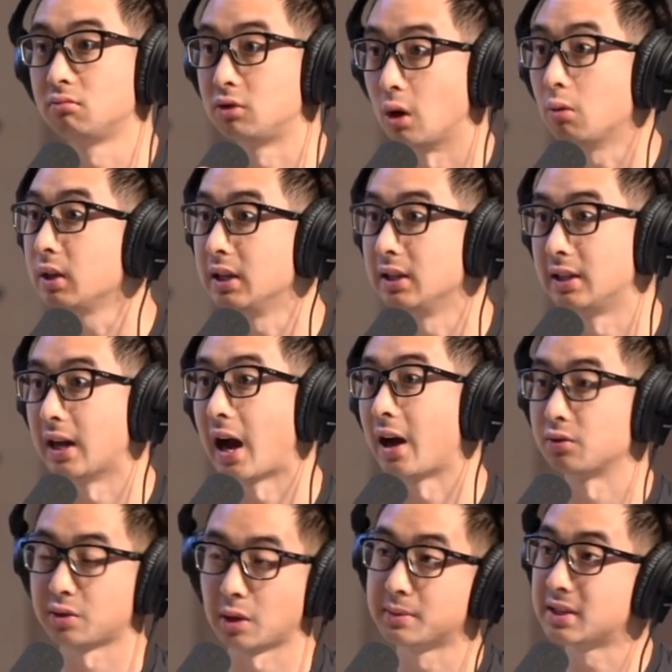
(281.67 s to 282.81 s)
don't eat the
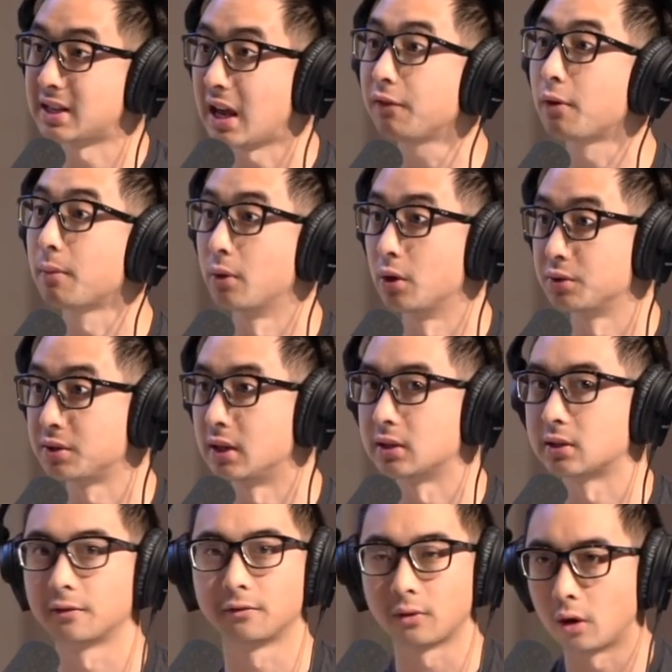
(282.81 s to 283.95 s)
idols, abstain from those
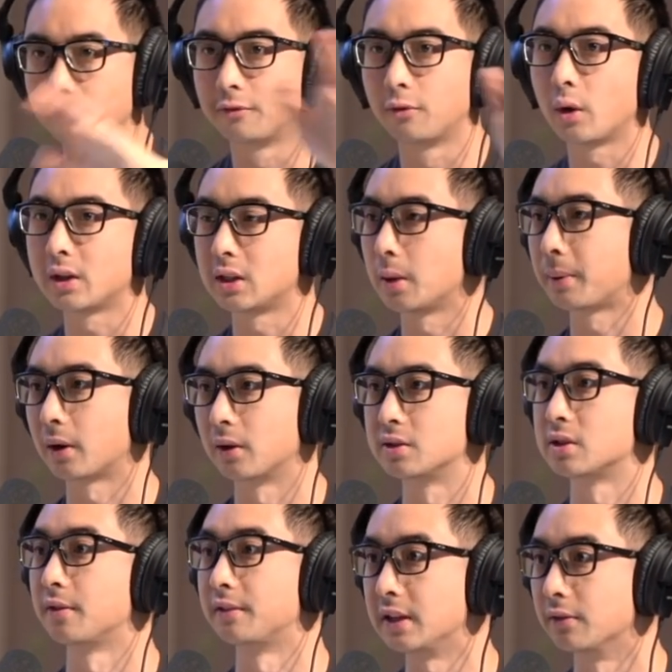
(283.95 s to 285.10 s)
things, av avoid the
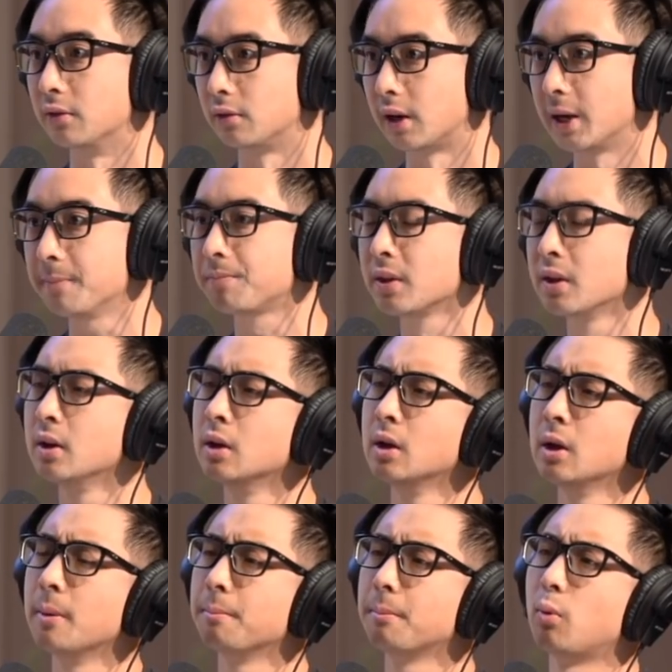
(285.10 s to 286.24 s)
appearances of evil, right? Mm-hmm,
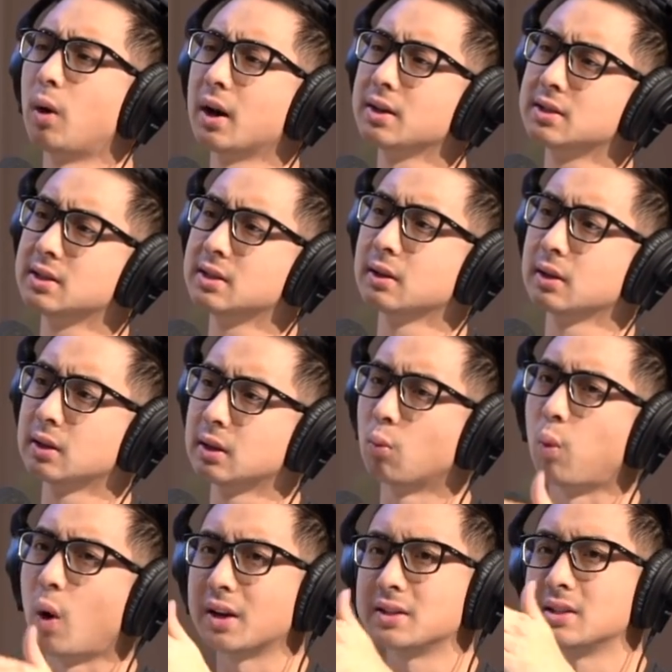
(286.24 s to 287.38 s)
mm-hmm. But why does he...
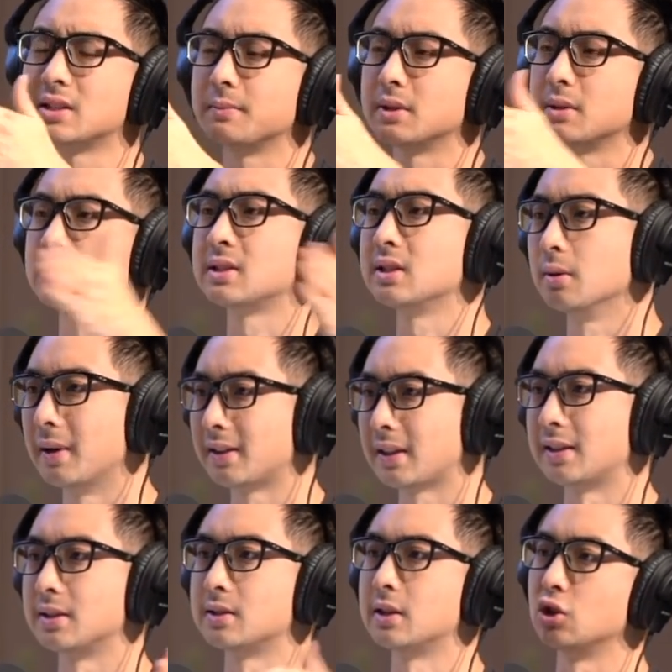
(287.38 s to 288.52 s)
Why does he seem to still make
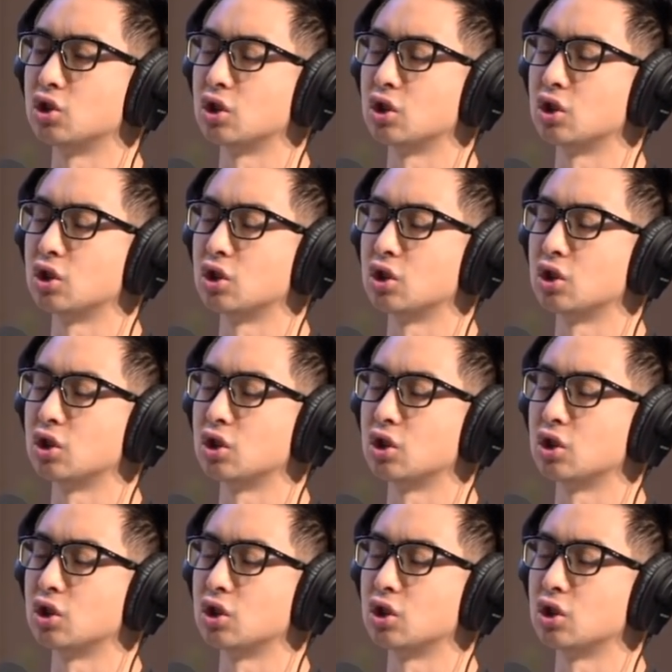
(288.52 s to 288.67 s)
that distinction?